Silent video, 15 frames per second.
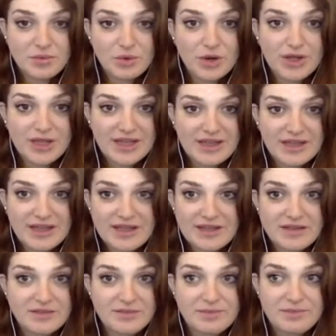working
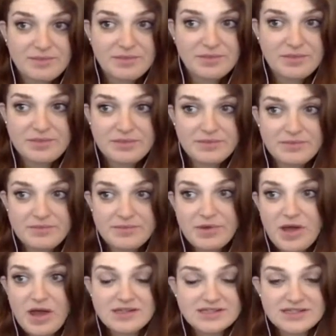and
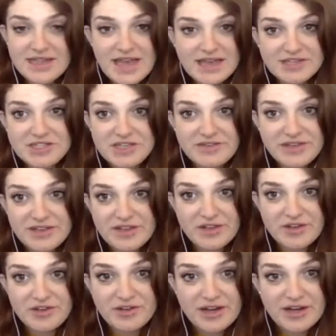constantly high achieving in
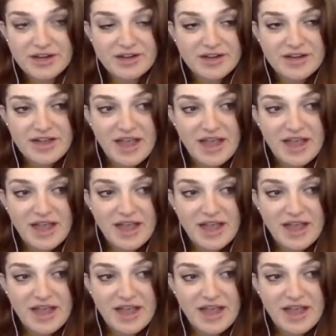their career.